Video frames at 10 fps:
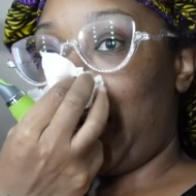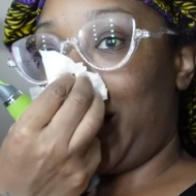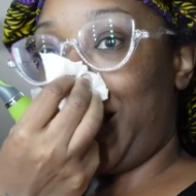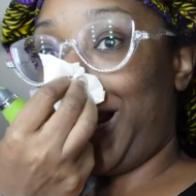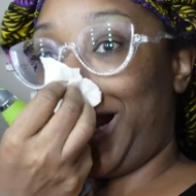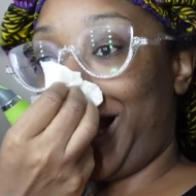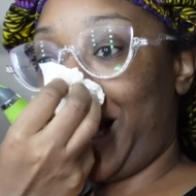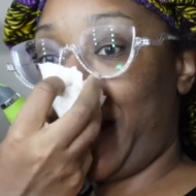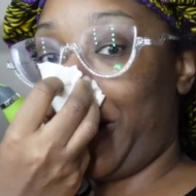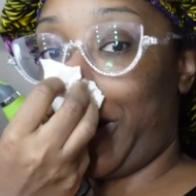Yeah, that
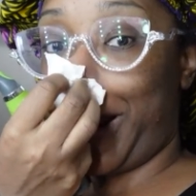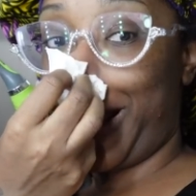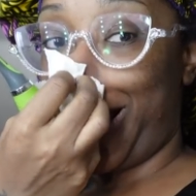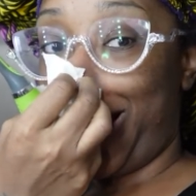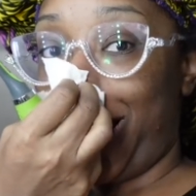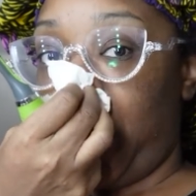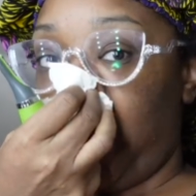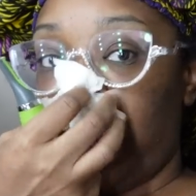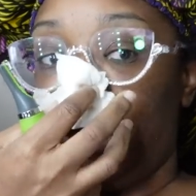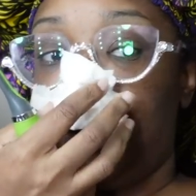kind of hurt.
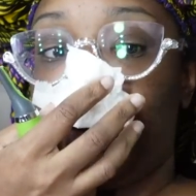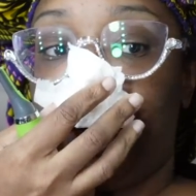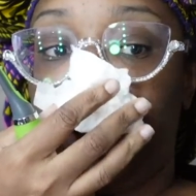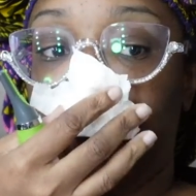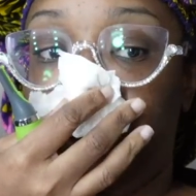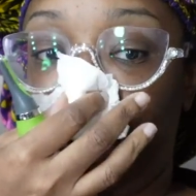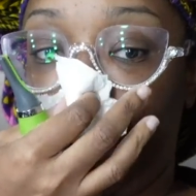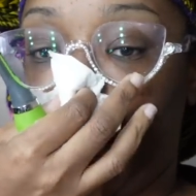That's all like doing